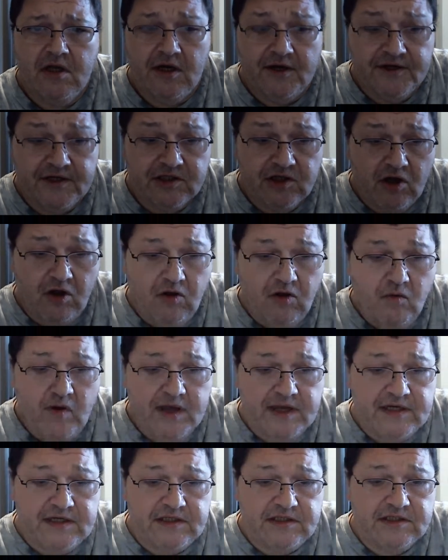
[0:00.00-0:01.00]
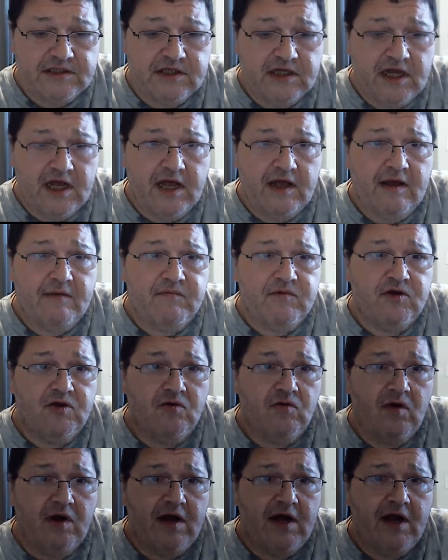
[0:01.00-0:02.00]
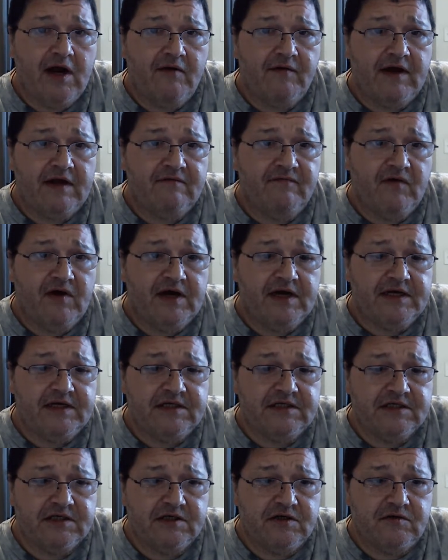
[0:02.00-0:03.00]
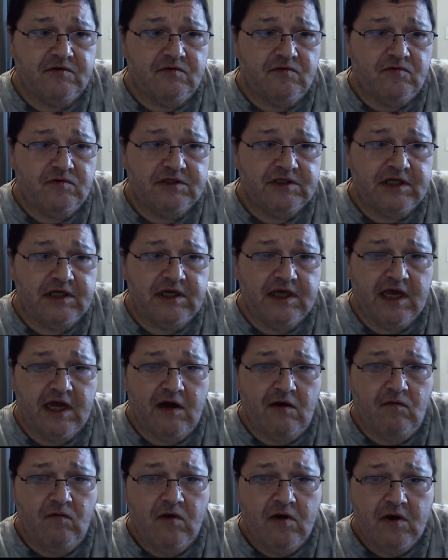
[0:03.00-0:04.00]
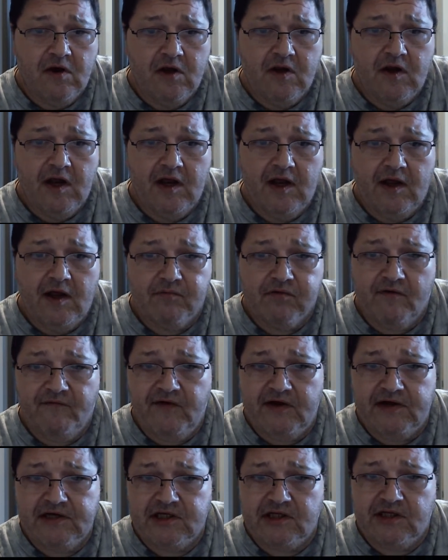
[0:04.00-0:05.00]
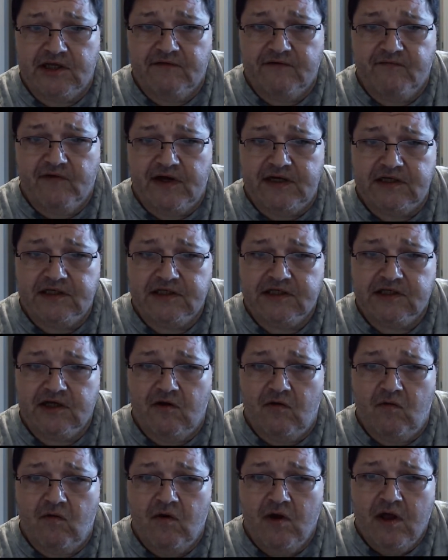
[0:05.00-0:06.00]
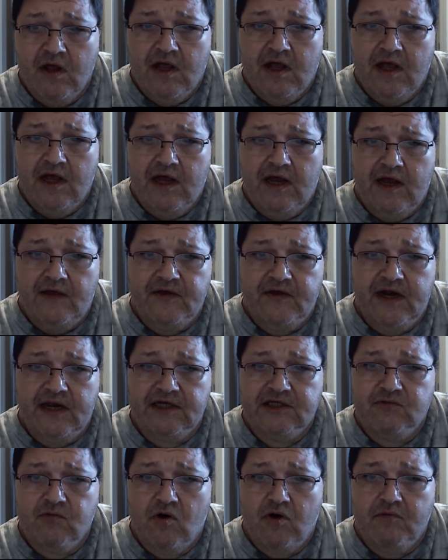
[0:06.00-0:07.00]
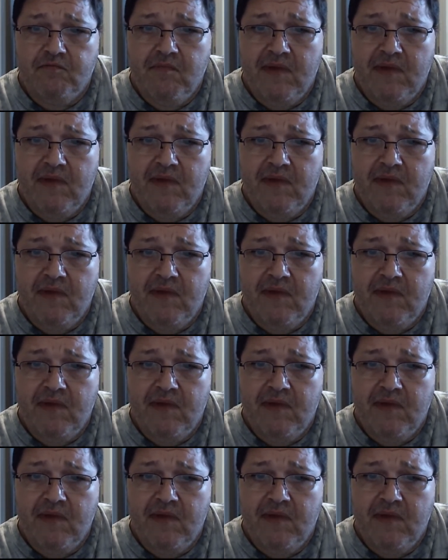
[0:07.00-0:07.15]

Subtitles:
And as always, you are advised to seek out professional advice. So the next one,